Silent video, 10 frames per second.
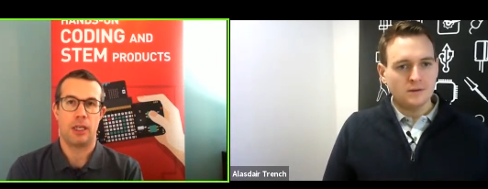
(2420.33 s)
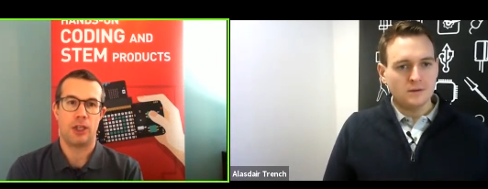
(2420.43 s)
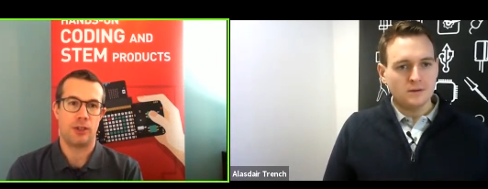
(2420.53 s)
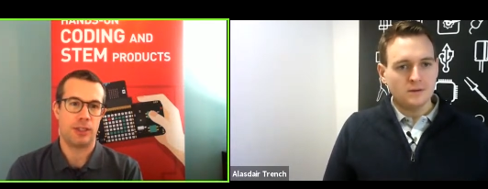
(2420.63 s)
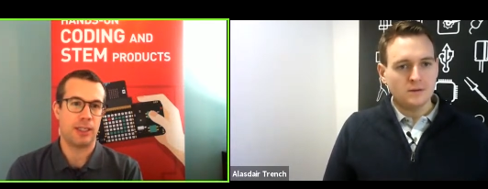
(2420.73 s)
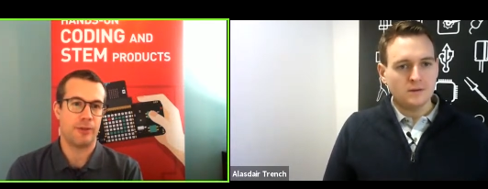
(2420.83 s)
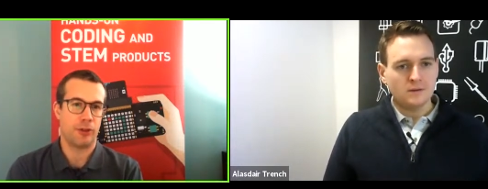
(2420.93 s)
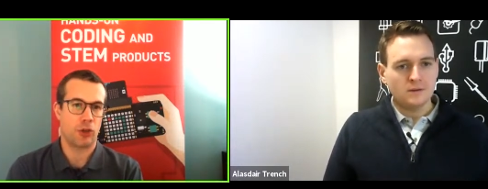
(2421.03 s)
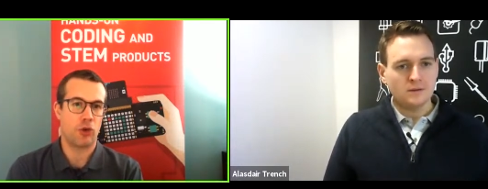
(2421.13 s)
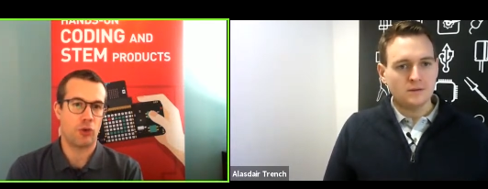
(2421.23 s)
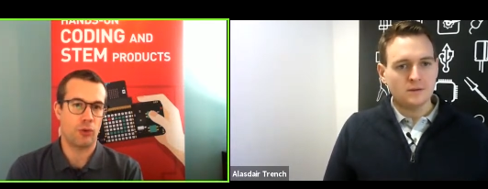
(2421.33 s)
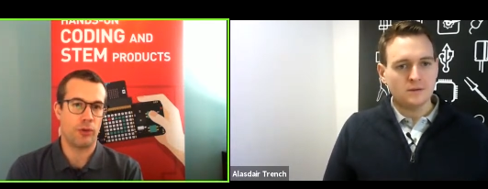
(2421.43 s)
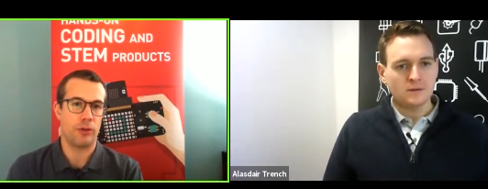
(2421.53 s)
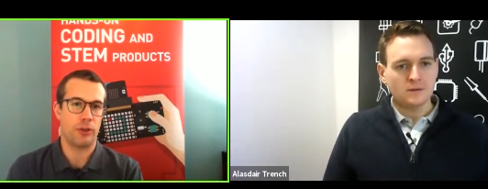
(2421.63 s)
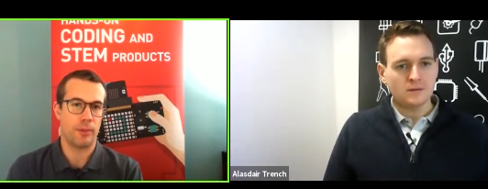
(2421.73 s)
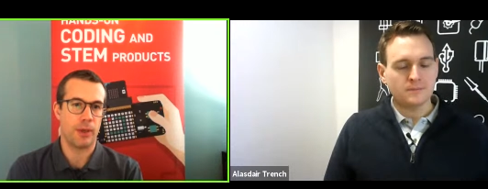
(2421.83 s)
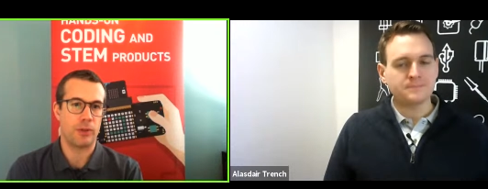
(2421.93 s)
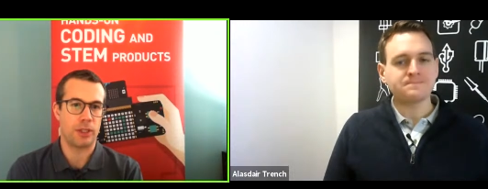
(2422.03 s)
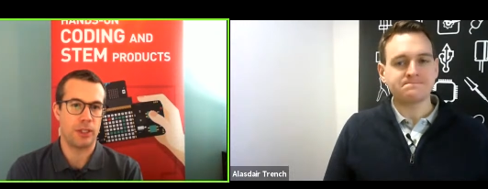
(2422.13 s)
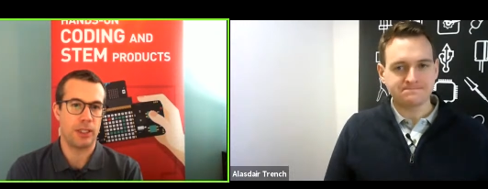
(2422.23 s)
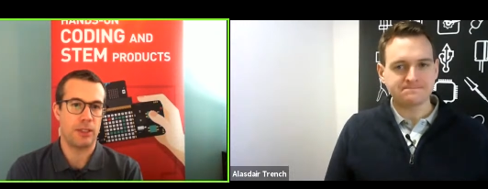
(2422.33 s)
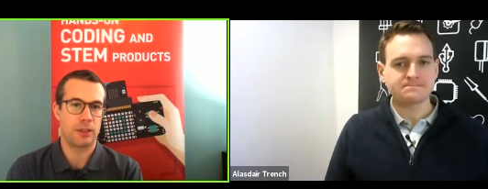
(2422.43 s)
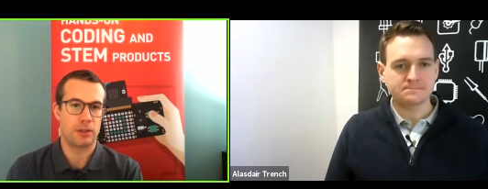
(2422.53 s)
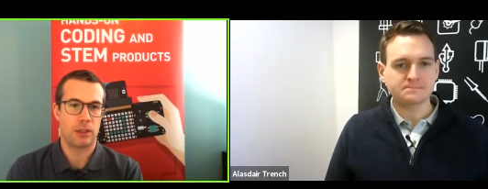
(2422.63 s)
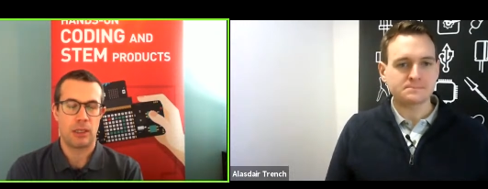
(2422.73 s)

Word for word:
Speaker 1: can deliver the current that the motor needs.